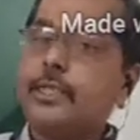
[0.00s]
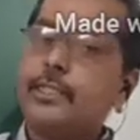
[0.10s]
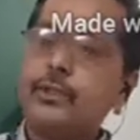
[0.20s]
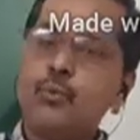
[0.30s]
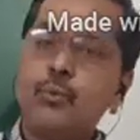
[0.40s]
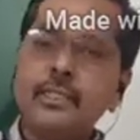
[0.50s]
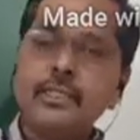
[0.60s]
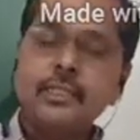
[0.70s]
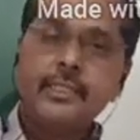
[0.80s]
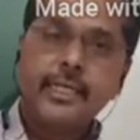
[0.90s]
it is towards
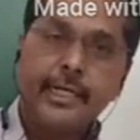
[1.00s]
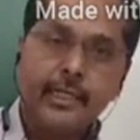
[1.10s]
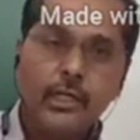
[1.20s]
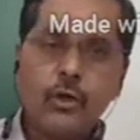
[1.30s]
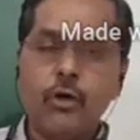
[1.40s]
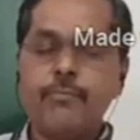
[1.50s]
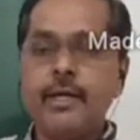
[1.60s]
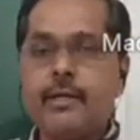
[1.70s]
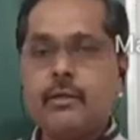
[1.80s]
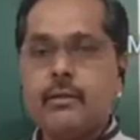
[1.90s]
the center of
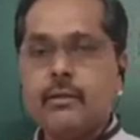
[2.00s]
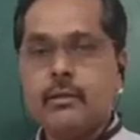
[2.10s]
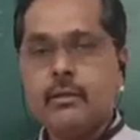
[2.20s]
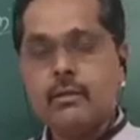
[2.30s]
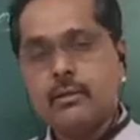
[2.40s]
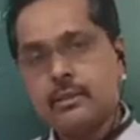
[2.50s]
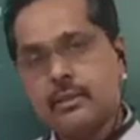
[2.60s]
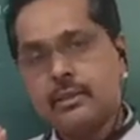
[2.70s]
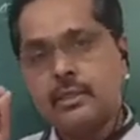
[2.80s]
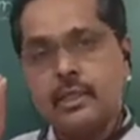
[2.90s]
that
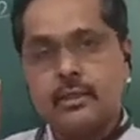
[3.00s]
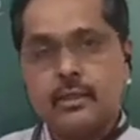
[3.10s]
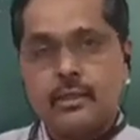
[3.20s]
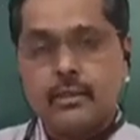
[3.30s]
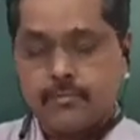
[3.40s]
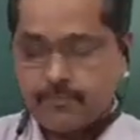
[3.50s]
circle.